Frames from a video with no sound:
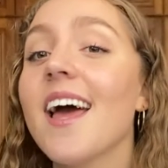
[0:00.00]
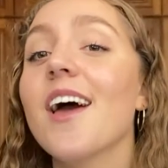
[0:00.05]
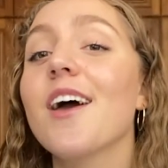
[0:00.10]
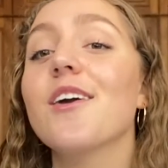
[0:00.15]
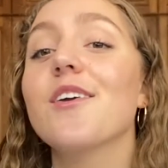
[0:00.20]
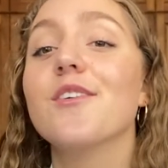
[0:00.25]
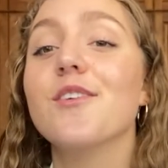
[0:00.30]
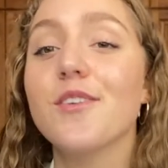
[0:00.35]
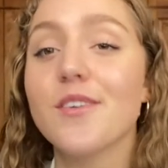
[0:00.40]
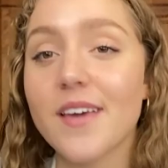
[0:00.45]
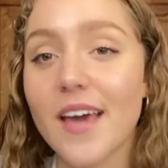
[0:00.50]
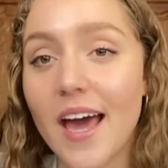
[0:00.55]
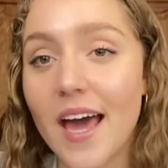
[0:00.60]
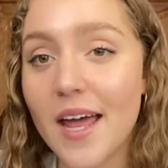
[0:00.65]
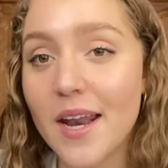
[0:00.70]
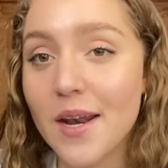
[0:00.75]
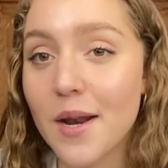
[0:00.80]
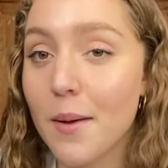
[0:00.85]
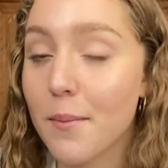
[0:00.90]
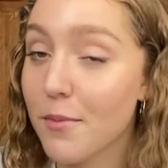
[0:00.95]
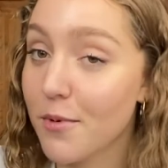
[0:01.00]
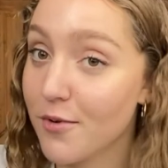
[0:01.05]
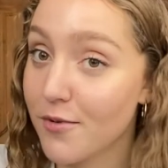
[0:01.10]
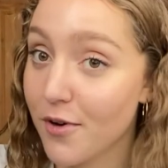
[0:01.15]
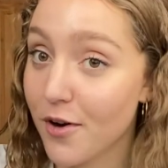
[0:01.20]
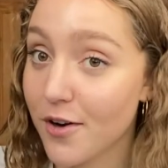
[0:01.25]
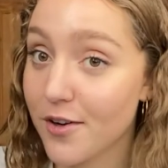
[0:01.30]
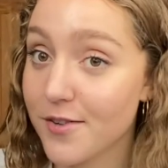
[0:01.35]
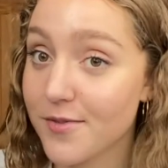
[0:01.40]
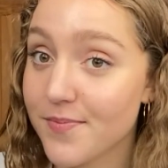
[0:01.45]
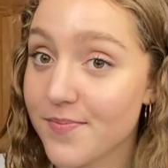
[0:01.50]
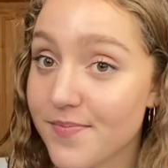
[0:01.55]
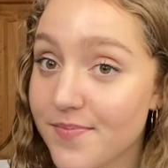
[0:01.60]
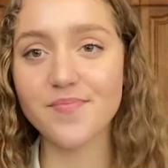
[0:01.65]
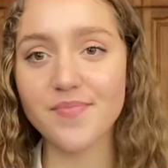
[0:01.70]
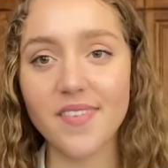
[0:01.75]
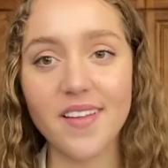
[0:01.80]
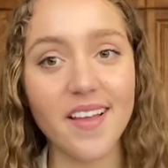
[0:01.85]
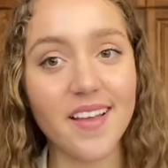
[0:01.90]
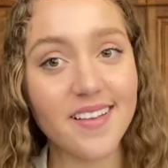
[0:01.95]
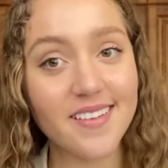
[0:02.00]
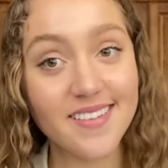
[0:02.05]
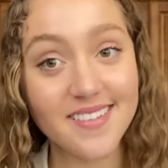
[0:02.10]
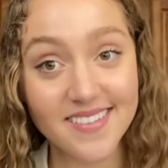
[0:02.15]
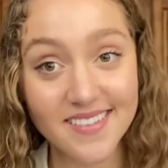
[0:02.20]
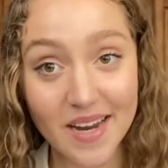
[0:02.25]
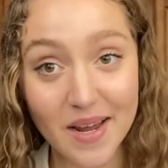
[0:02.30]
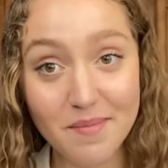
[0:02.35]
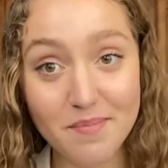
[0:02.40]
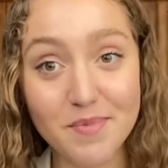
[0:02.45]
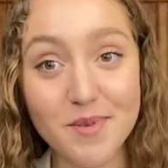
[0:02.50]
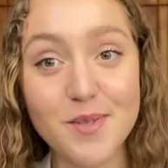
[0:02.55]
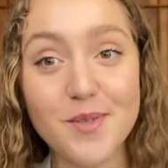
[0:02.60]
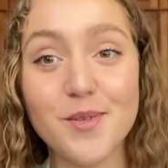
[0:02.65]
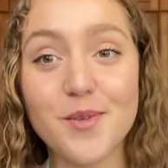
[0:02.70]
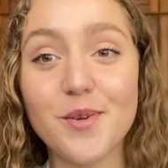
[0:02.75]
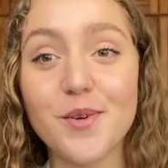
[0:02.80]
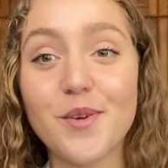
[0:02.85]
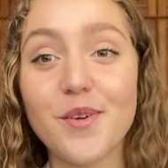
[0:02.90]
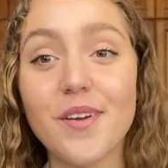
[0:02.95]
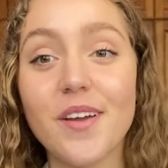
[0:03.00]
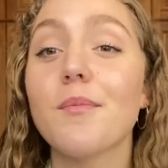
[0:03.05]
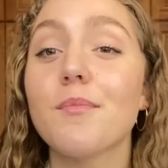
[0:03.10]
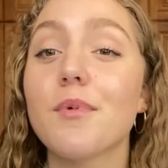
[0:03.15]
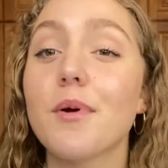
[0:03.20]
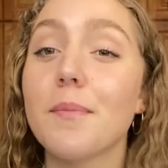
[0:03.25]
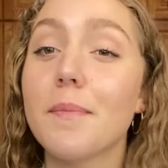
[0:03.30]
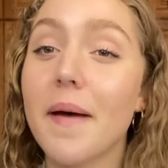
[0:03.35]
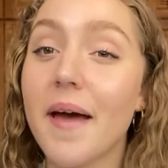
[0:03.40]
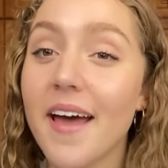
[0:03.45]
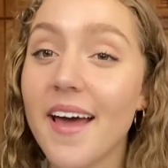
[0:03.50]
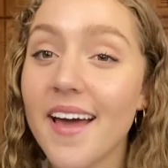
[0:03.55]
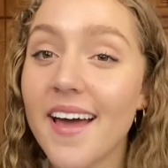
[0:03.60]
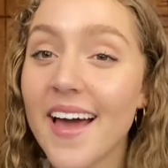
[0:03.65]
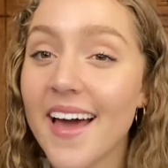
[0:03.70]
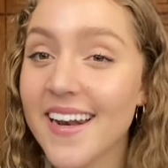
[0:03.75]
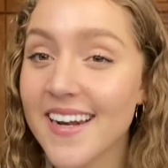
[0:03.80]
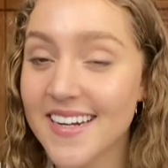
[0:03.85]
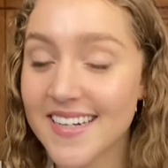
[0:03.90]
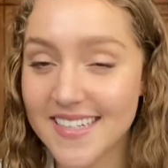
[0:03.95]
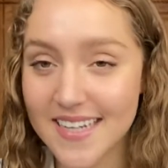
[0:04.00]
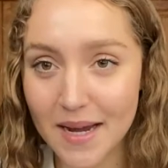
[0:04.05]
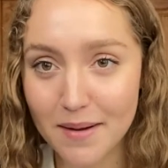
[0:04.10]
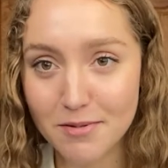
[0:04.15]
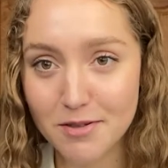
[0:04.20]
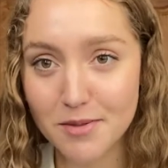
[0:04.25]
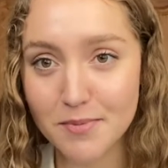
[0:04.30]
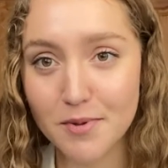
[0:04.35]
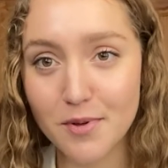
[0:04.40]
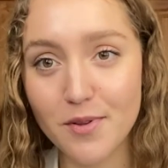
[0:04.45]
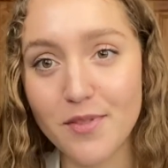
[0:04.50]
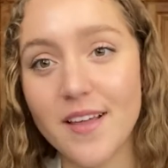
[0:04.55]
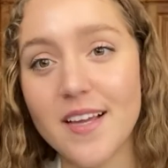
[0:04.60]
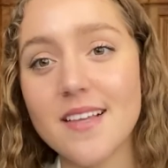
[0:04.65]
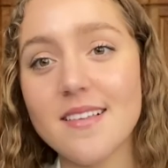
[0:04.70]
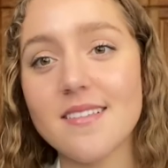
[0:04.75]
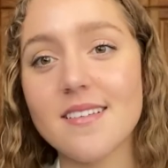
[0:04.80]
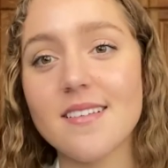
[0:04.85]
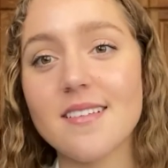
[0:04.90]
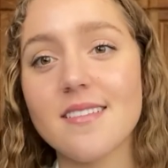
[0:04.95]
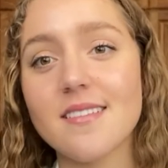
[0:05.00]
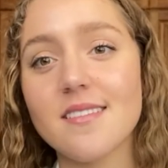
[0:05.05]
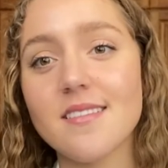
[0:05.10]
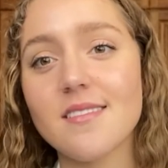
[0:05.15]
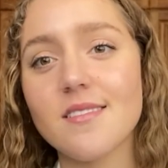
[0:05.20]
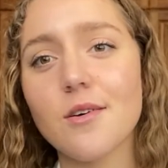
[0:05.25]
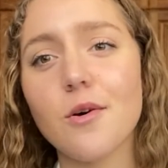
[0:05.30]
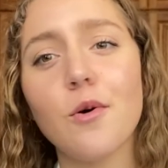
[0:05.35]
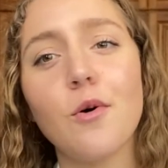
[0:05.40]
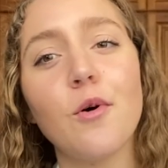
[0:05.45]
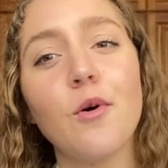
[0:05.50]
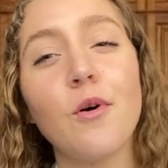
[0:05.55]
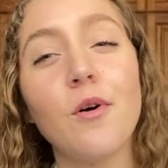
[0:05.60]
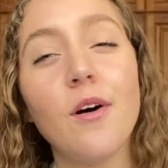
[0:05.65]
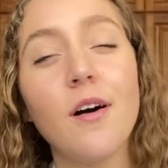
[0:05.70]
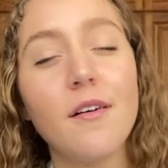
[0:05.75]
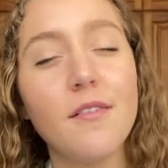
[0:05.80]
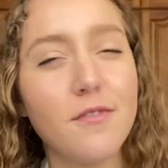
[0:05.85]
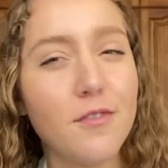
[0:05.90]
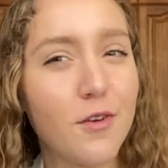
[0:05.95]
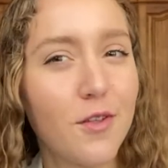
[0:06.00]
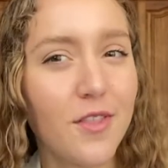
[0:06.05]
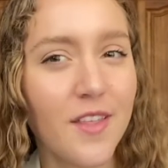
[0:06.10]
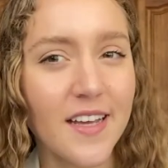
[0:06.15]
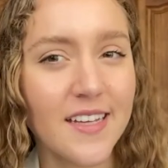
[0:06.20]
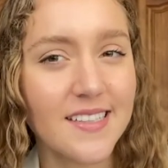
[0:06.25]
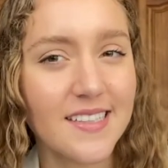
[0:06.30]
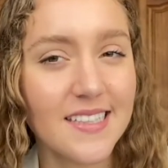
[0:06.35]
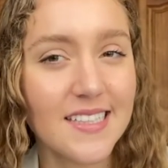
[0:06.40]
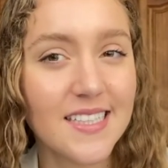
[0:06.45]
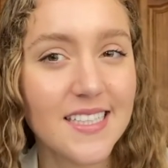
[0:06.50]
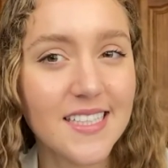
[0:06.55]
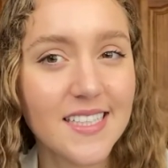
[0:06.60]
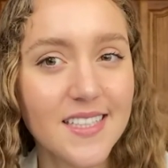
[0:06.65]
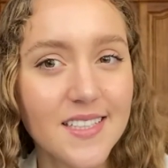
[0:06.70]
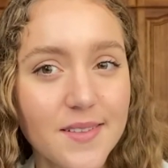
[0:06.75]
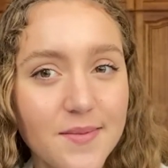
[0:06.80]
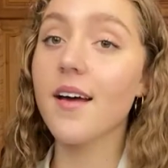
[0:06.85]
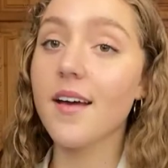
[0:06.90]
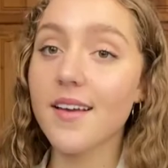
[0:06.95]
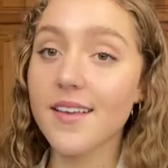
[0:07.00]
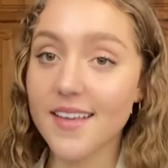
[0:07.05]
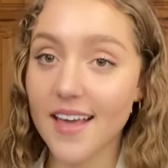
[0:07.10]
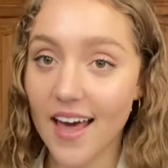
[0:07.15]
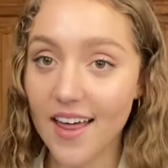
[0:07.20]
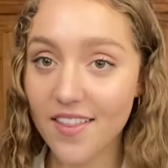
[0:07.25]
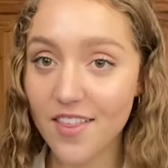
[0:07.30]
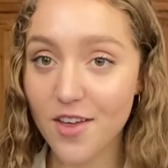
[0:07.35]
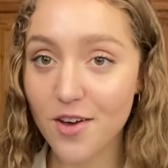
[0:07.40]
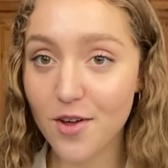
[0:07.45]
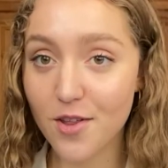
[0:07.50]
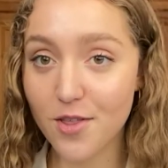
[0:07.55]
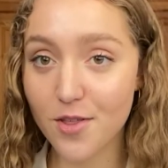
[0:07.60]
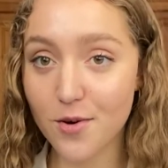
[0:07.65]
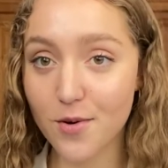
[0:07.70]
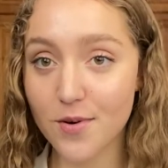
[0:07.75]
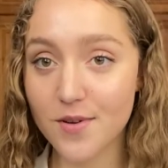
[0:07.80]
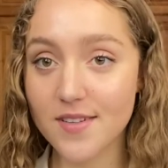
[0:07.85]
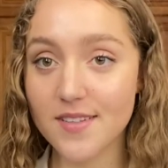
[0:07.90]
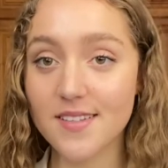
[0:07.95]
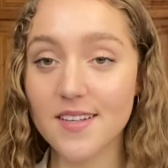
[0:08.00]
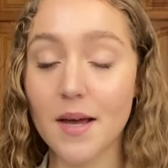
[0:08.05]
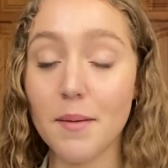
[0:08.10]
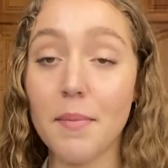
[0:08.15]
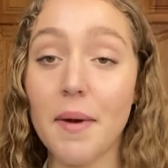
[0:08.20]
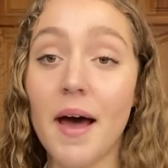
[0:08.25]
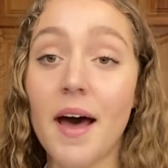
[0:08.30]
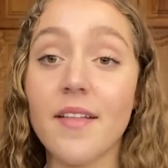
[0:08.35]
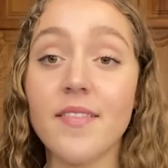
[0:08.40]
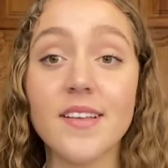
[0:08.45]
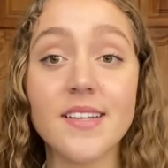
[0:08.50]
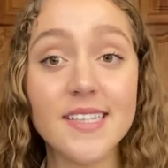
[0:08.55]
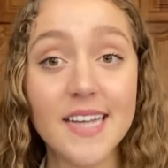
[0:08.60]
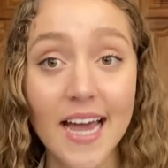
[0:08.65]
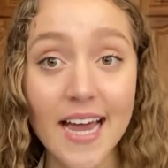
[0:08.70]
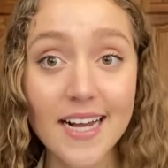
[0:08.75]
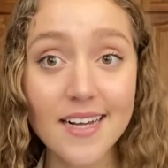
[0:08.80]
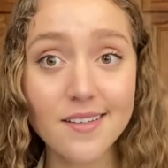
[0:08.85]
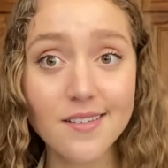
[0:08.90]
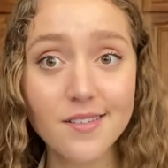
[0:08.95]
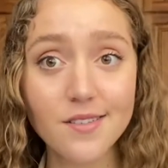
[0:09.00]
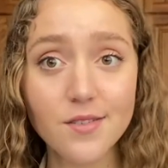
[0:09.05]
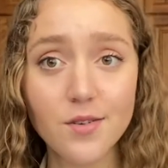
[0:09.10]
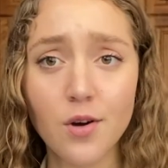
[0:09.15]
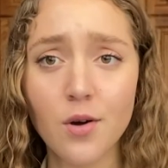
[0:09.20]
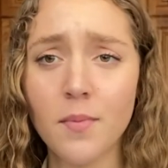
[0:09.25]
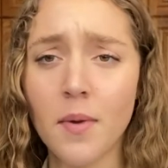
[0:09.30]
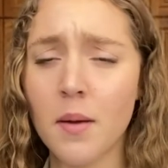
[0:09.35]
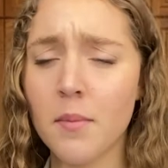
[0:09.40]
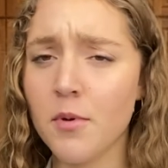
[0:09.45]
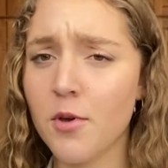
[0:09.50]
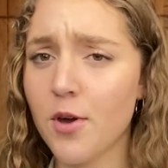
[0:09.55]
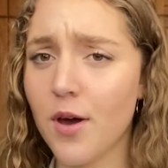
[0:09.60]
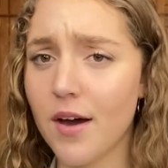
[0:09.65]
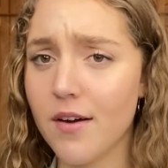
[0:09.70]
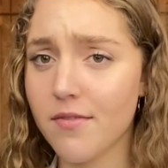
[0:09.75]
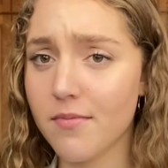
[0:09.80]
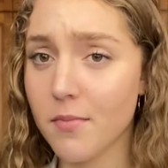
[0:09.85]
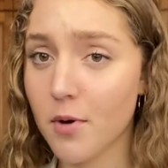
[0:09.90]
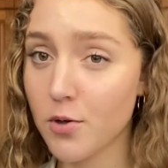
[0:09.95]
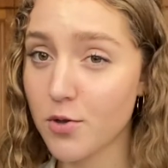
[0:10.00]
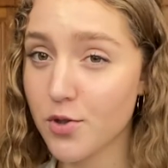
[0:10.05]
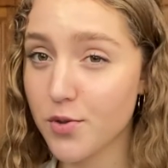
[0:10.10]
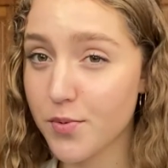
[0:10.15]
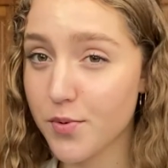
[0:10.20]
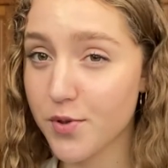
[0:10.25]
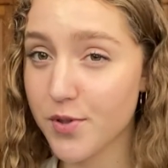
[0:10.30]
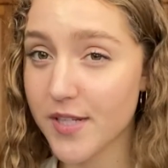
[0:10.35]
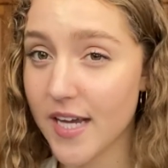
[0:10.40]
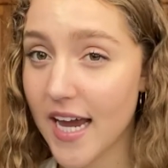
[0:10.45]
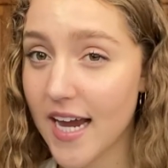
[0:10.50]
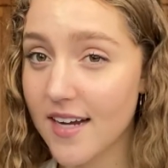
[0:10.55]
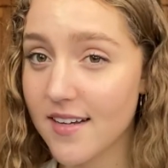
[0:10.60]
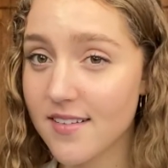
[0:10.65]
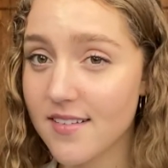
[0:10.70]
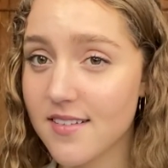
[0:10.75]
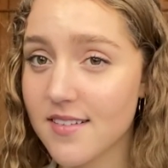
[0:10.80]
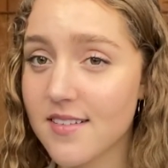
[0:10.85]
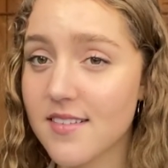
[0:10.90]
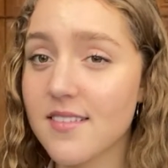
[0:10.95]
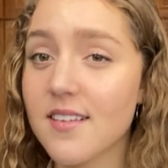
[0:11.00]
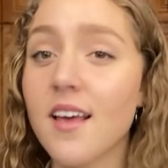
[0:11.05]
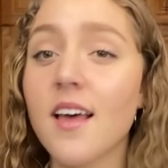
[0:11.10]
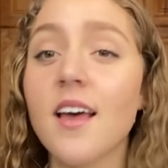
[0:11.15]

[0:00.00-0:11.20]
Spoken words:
you can move on. Step 2, prepare an adaptable thesis or a few theses. Gather your thoughts about the text, or maybe you have multiple texts.